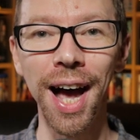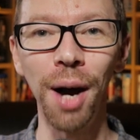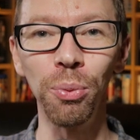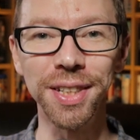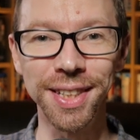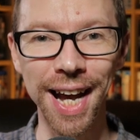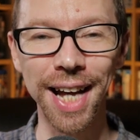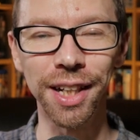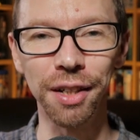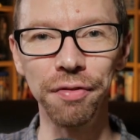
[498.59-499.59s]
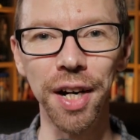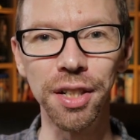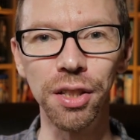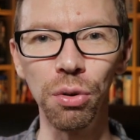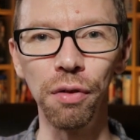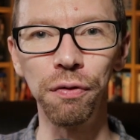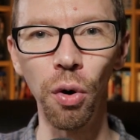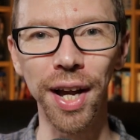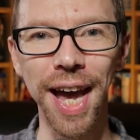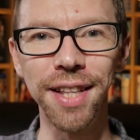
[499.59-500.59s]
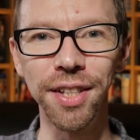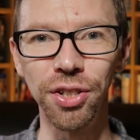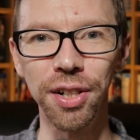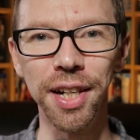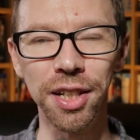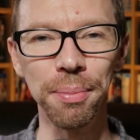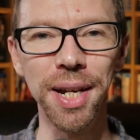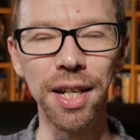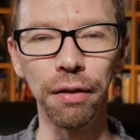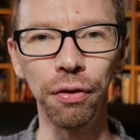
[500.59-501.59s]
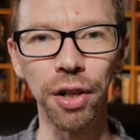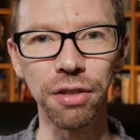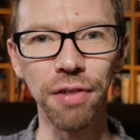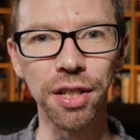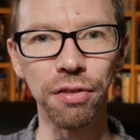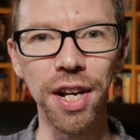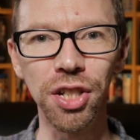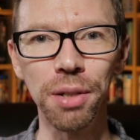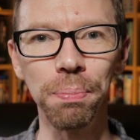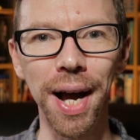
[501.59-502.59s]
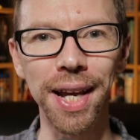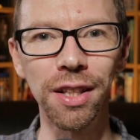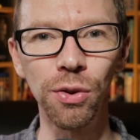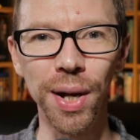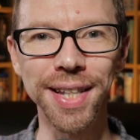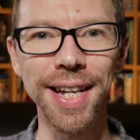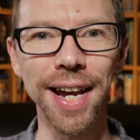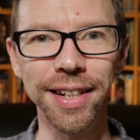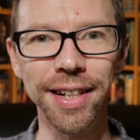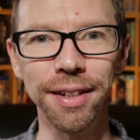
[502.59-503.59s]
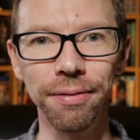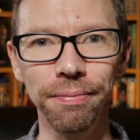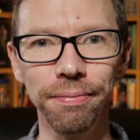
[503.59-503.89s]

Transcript: and was scanned and converted to a 4K digital intermediate for its restoration back in 2018.